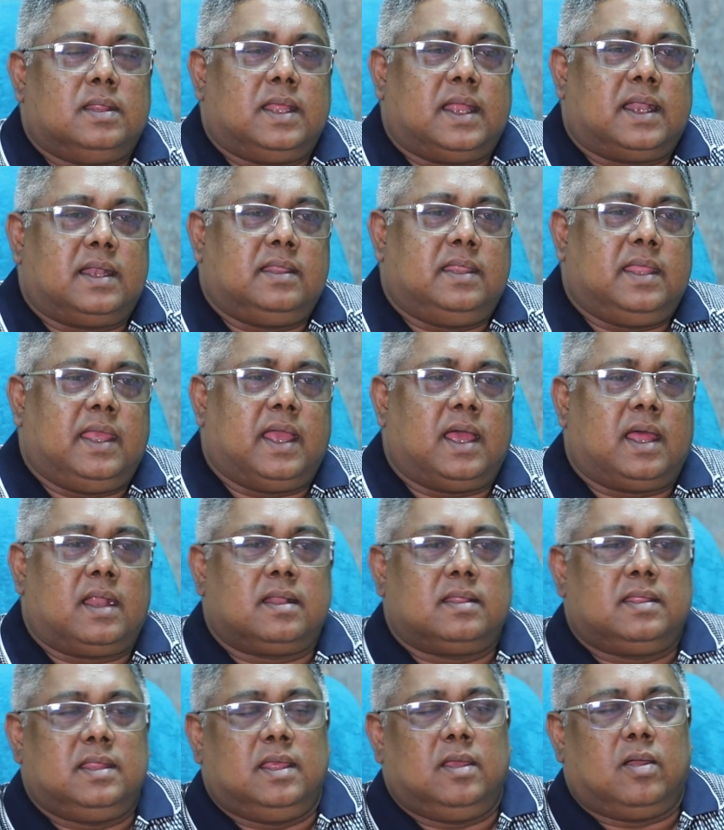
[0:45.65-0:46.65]
that they
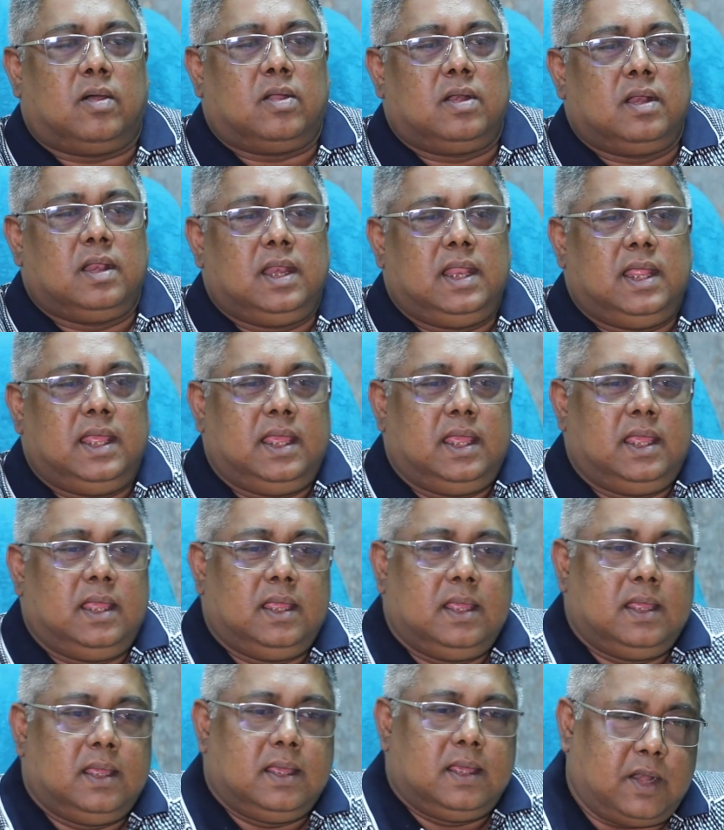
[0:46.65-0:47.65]
are the
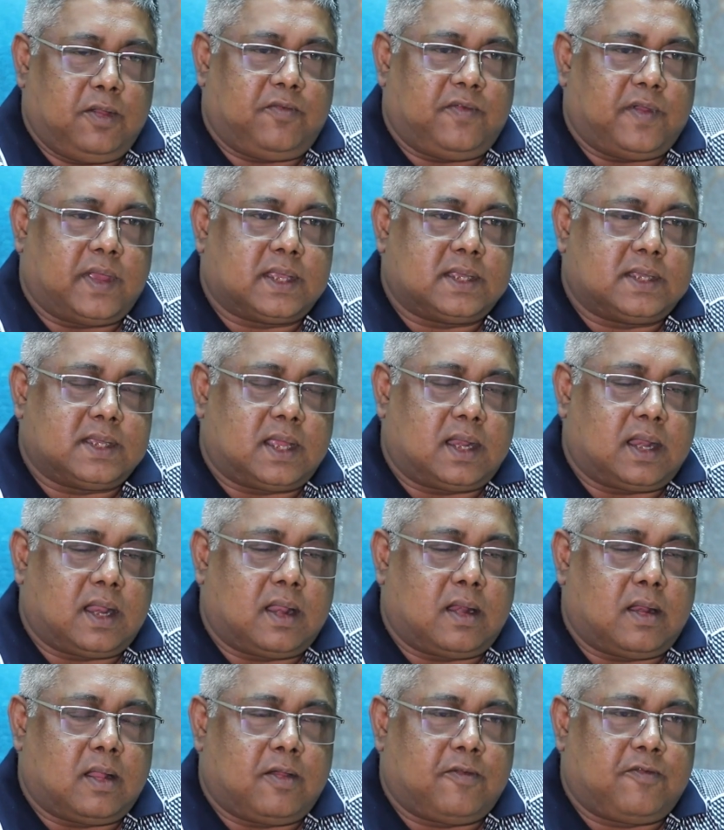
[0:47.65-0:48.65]
only
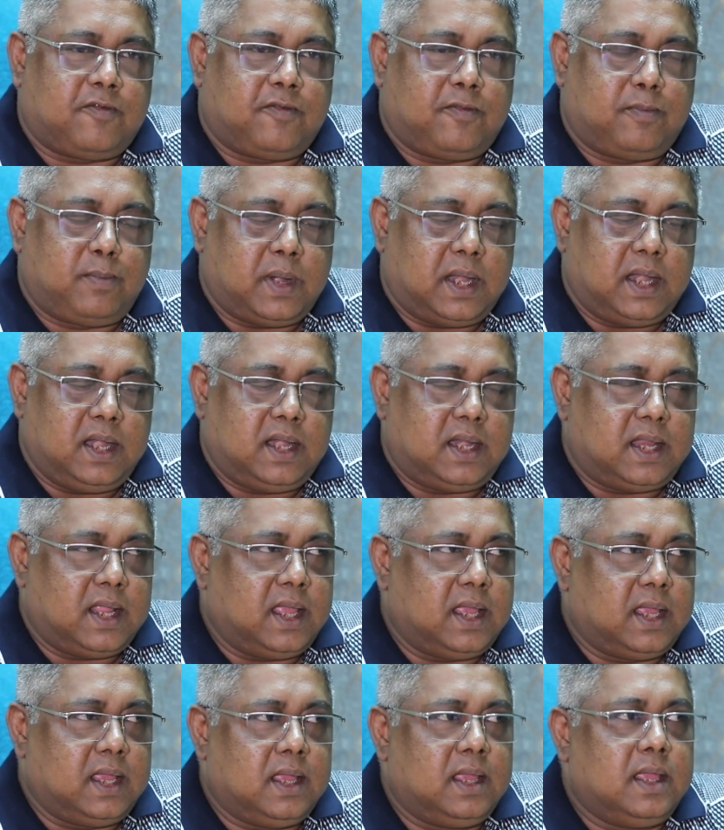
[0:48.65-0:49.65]
manufacturer of
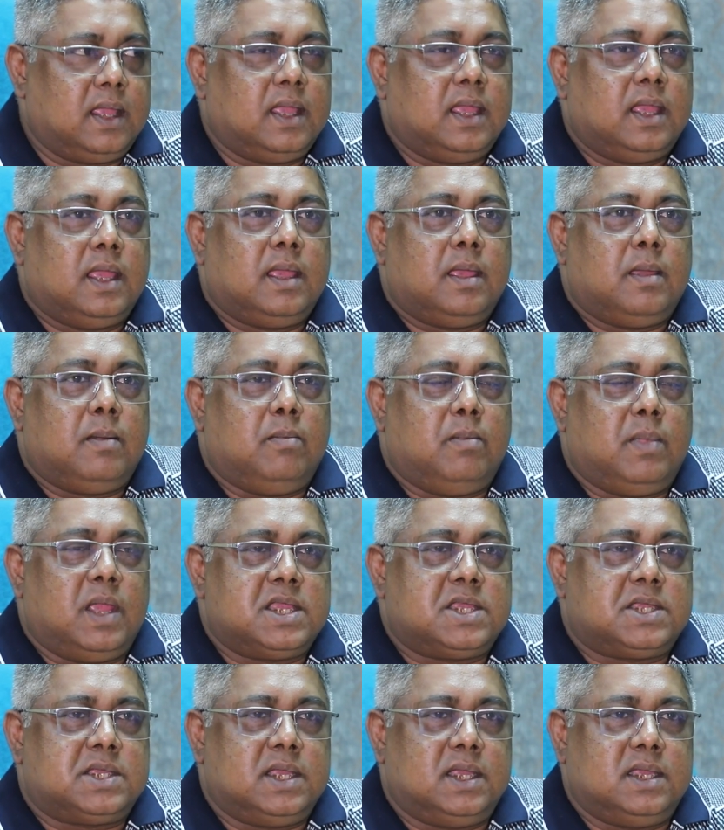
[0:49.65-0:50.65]
printing
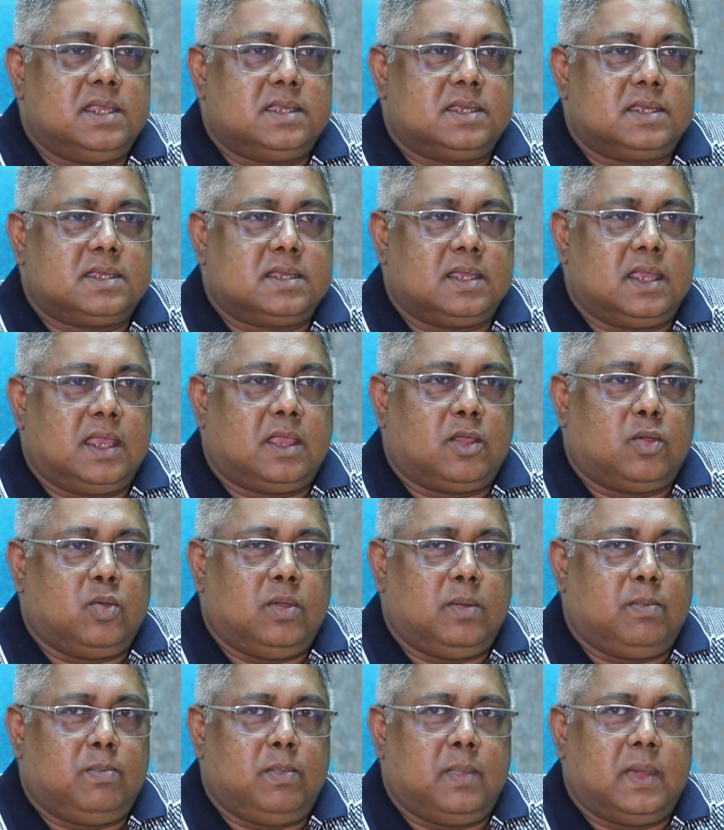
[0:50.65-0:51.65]
machines,
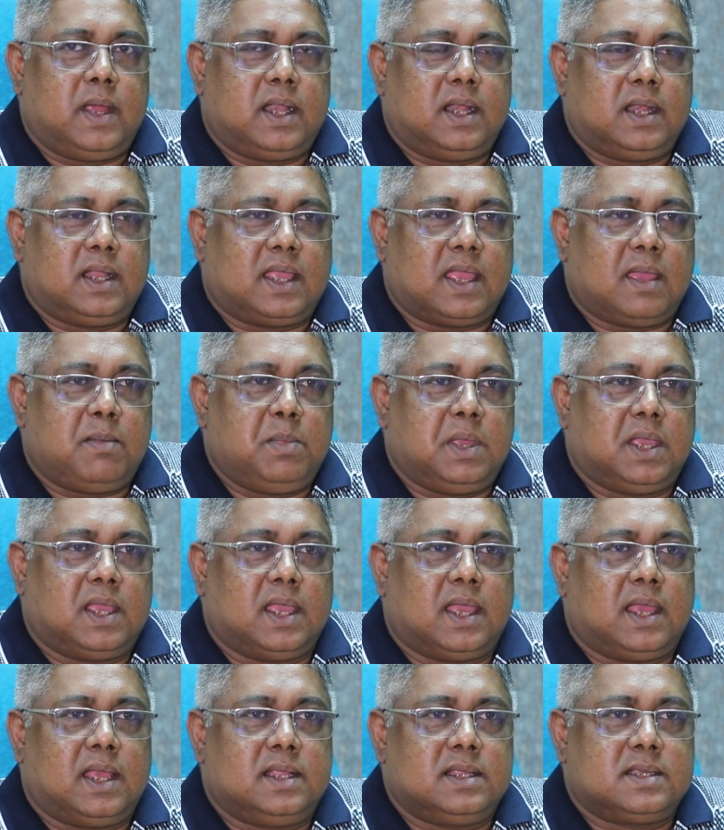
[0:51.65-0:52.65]
equipment,
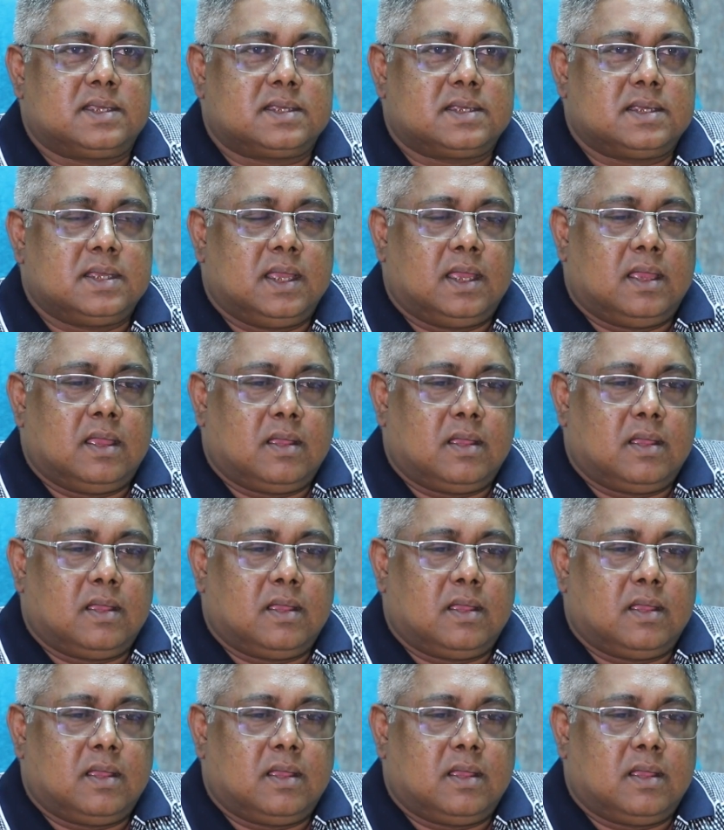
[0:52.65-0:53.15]
chemicals,